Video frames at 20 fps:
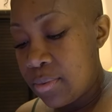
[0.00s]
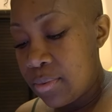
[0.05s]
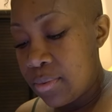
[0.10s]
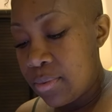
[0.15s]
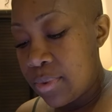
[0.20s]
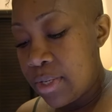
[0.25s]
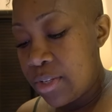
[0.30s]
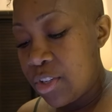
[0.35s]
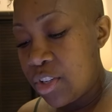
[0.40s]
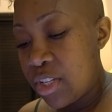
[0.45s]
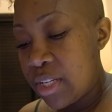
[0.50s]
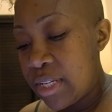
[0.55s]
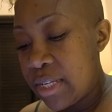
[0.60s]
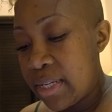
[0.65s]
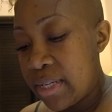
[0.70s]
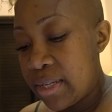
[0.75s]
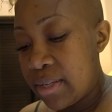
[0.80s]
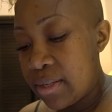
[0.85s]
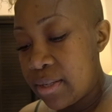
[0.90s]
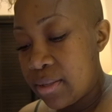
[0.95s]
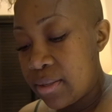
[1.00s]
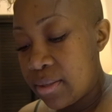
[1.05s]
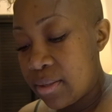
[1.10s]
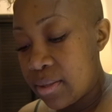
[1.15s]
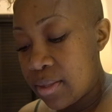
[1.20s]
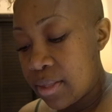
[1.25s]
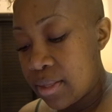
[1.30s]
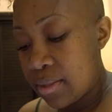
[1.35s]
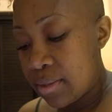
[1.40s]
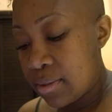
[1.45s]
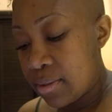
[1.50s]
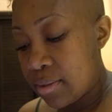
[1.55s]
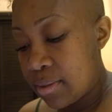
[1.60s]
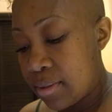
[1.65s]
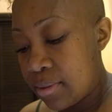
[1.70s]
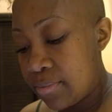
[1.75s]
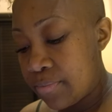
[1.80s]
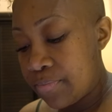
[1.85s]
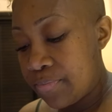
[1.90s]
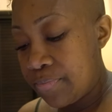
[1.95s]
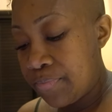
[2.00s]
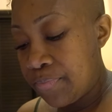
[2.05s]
Which is, let's see.